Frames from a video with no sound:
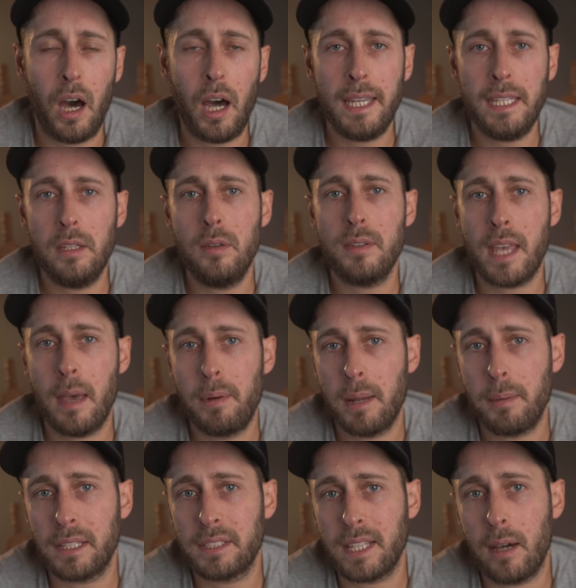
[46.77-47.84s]
I use
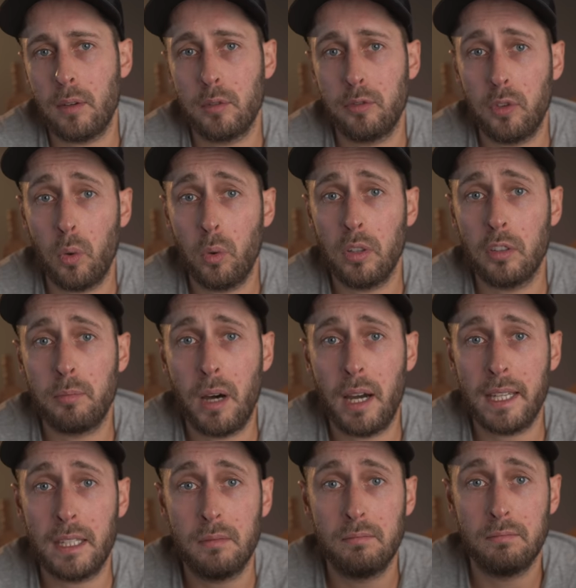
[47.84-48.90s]
Epidemic Sound for all of
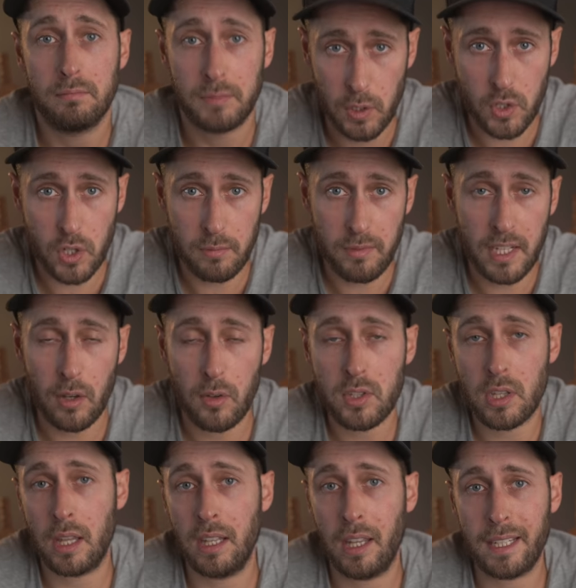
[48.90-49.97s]
my YouTube
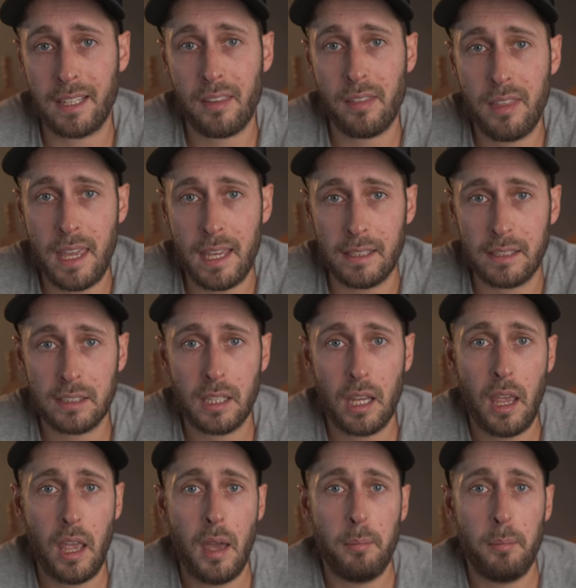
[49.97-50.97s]
videos like this,